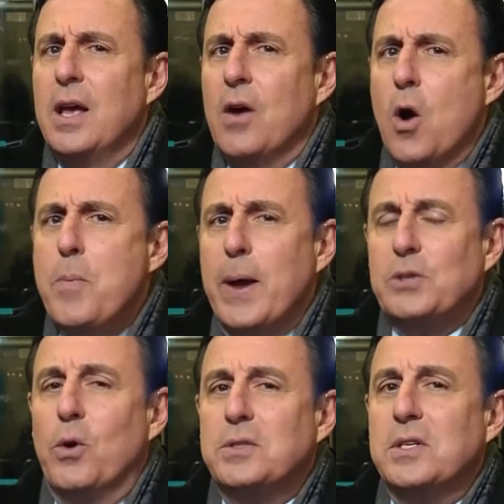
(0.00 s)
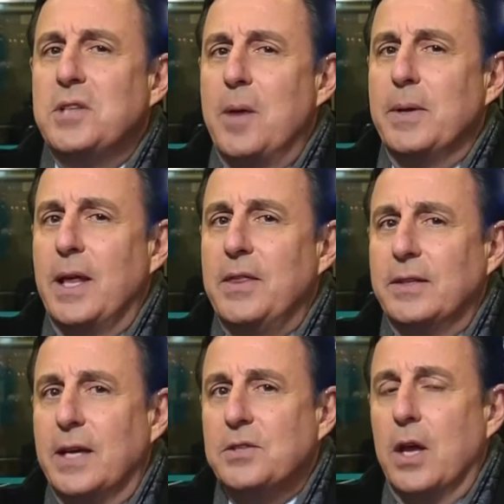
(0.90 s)
OPEC sources tell me they think
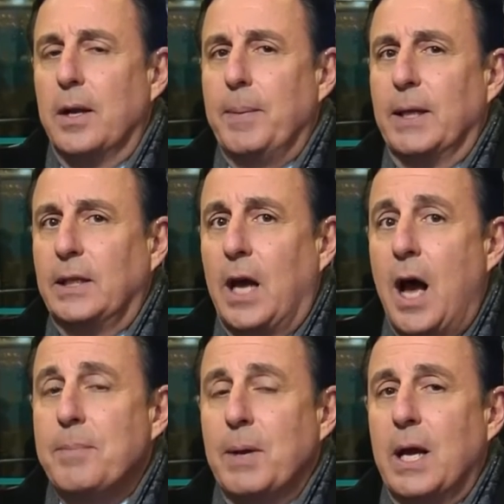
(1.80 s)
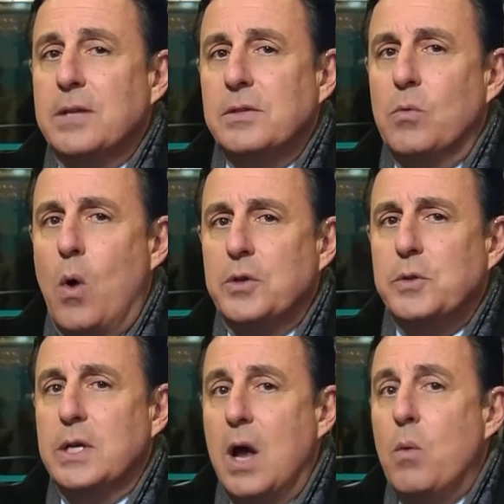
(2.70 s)
that's going to get cut because of Wall
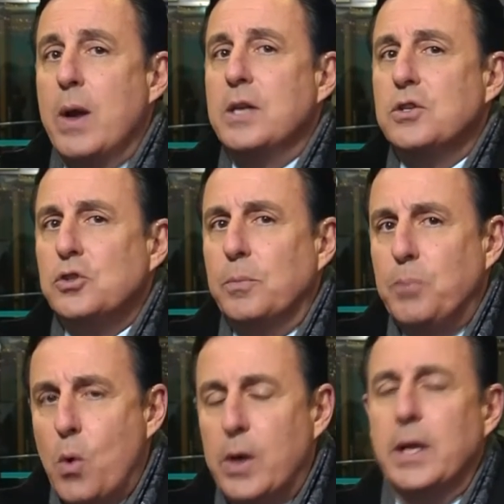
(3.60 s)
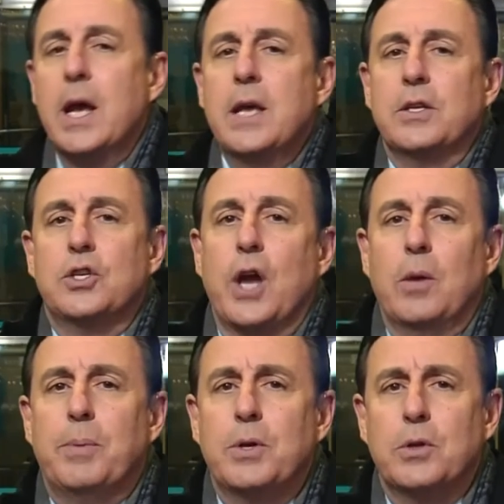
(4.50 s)
Street not wanting to support the
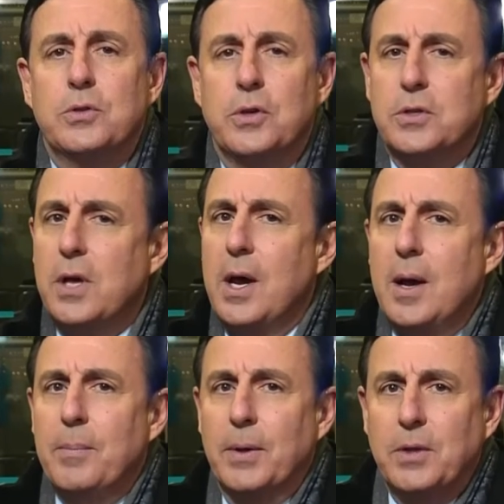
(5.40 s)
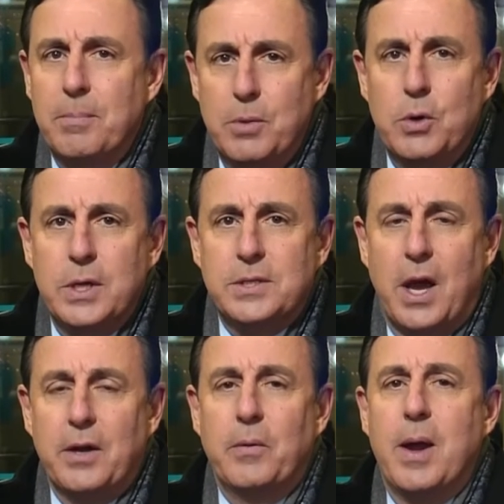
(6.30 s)
shale producers. But the mood in
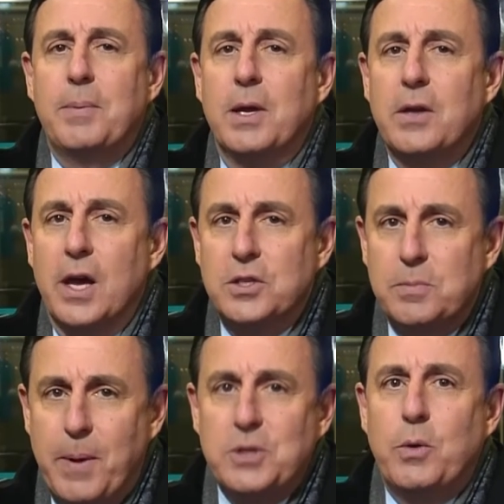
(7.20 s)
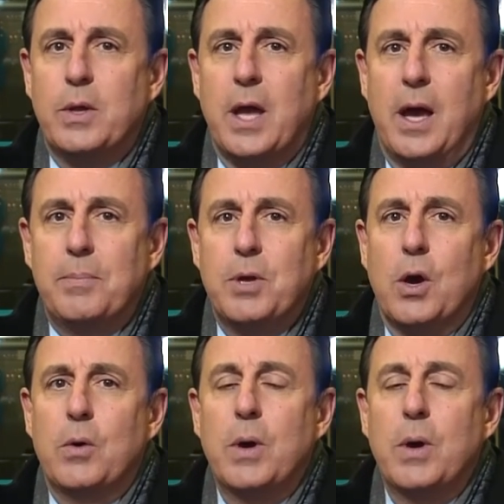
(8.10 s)
Saudi Arabia, especially with the IPO,